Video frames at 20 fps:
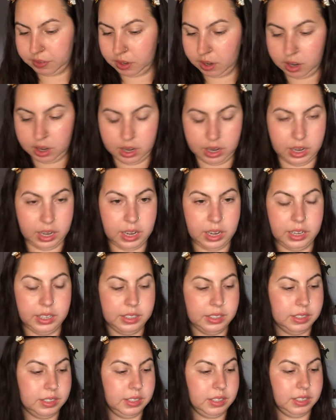
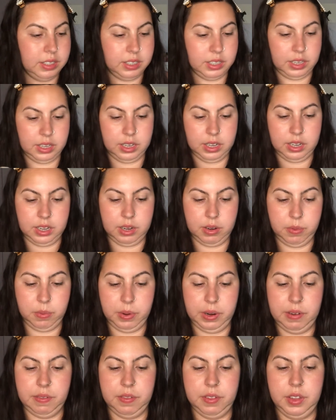got
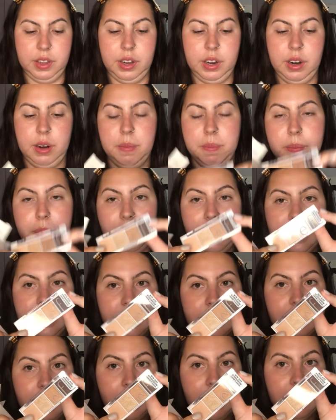one of their
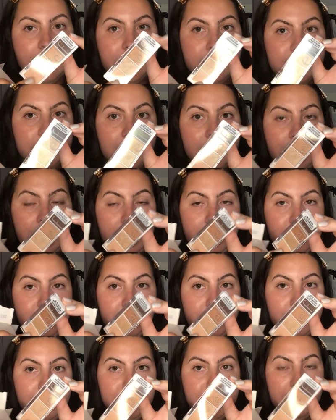bite-size
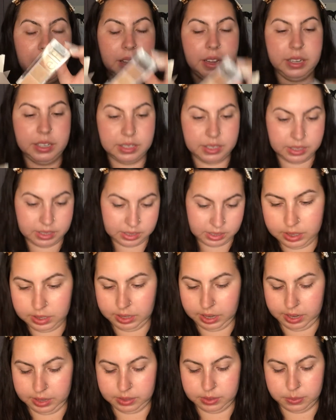eyeshadow palettes.
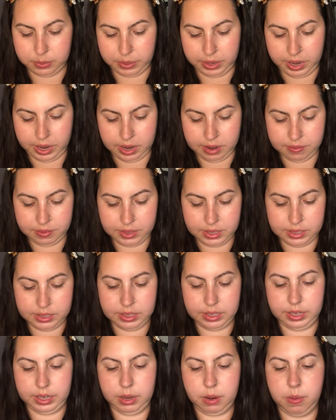Yes, we have this
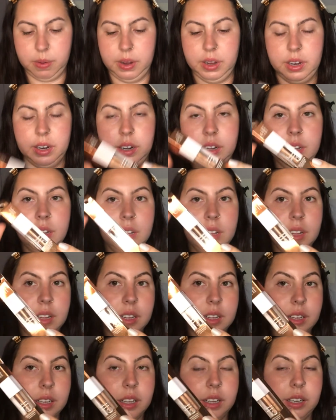liquid
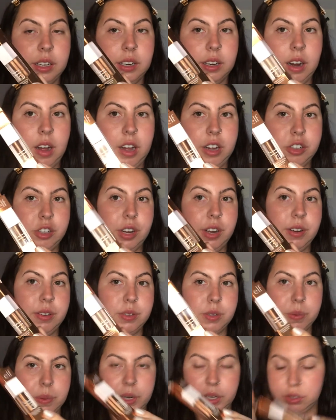glitter eyeshadow,
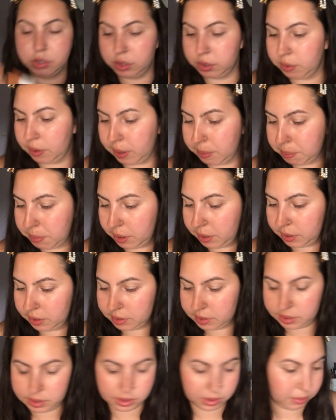so we got 2 eye
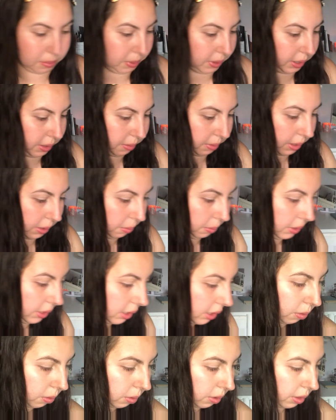products to play around
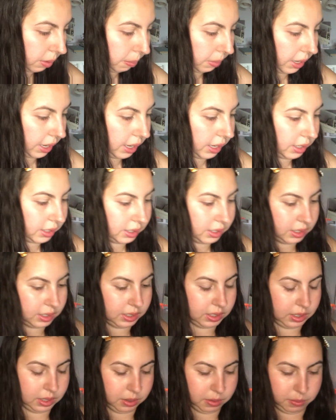with. For the
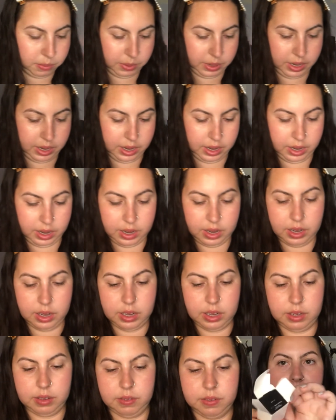base, we
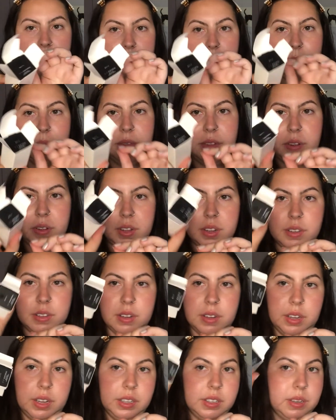have some of their things
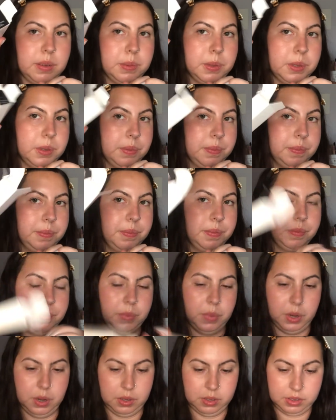are like double
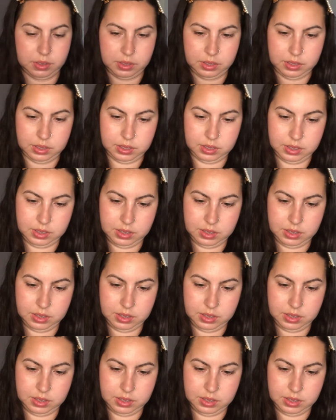boxed.